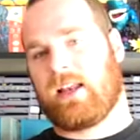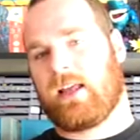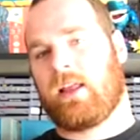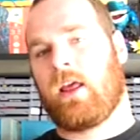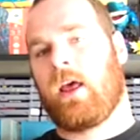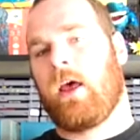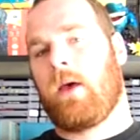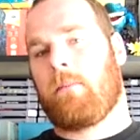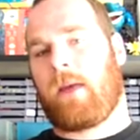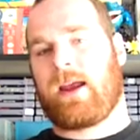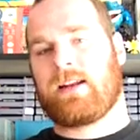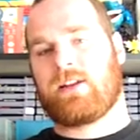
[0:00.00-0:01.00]
get it
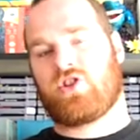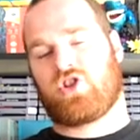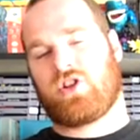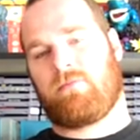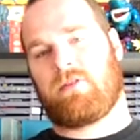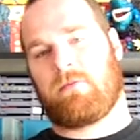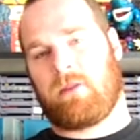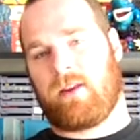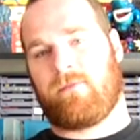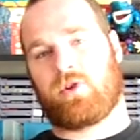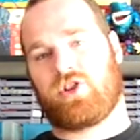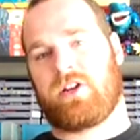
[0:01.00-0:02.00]
paid and shipped to
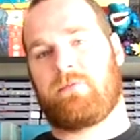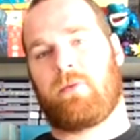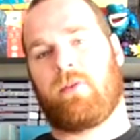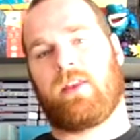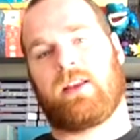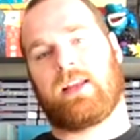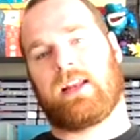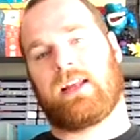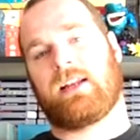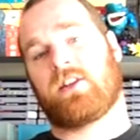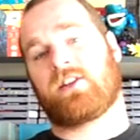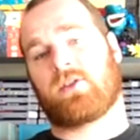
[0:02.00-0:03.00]
me for cheaper than
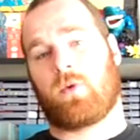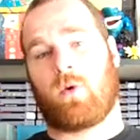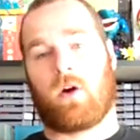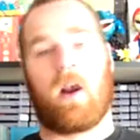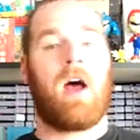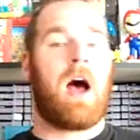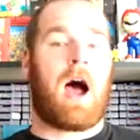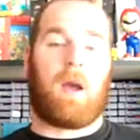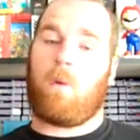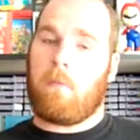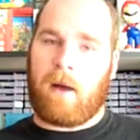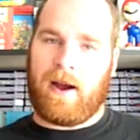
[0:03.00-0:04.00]
getting it at a store,
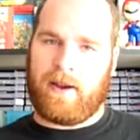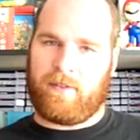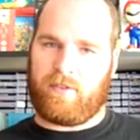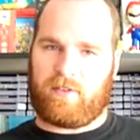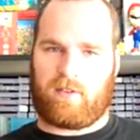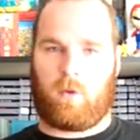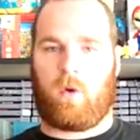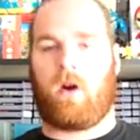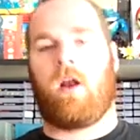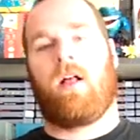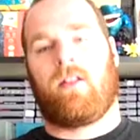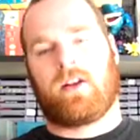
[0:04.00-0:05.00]
I won't buy it at the
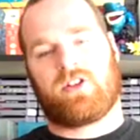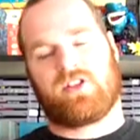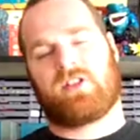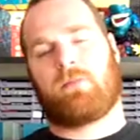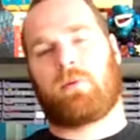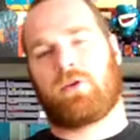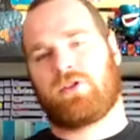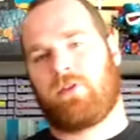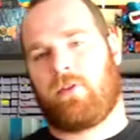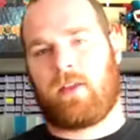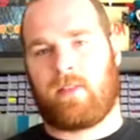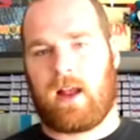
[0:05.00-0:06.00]
store. That's just a
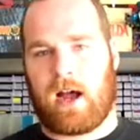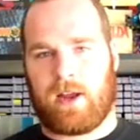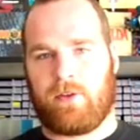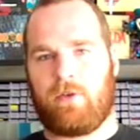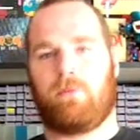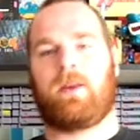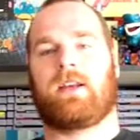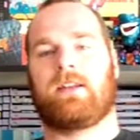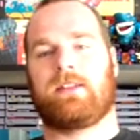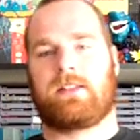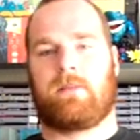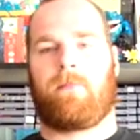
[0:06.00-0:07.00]
personal thing that I do
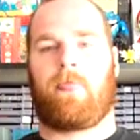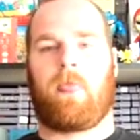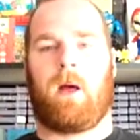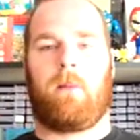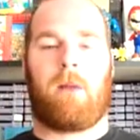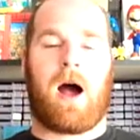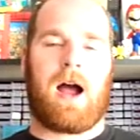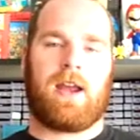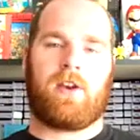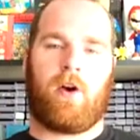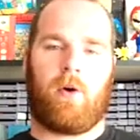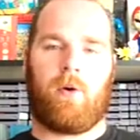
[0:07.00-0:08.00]
because
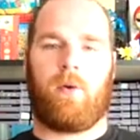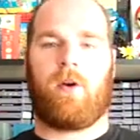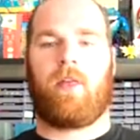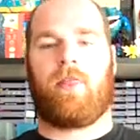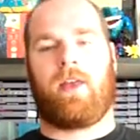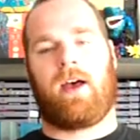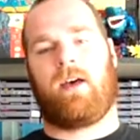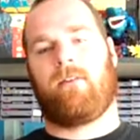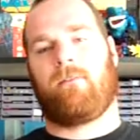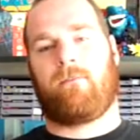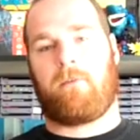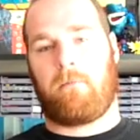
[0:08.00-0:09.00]
I know
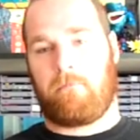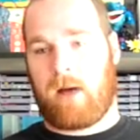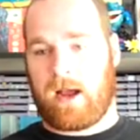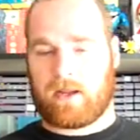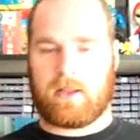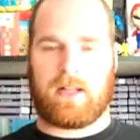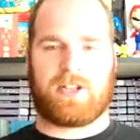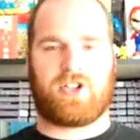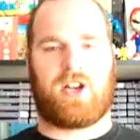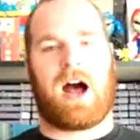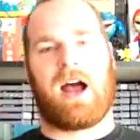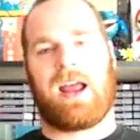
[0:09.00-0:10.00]
that for my
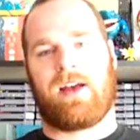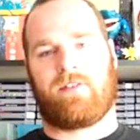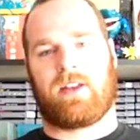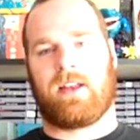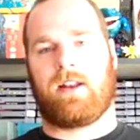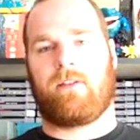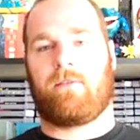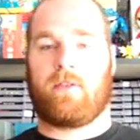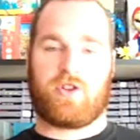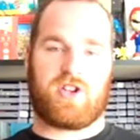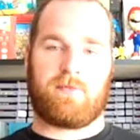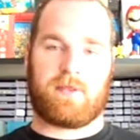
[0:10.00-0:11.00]
collection, I have to get it for
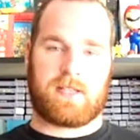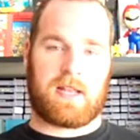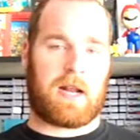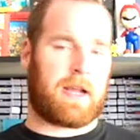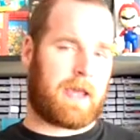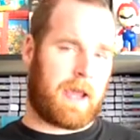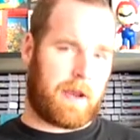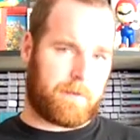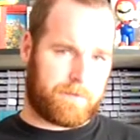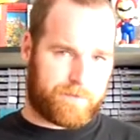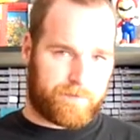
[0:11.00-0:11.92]
the cheapest that I can.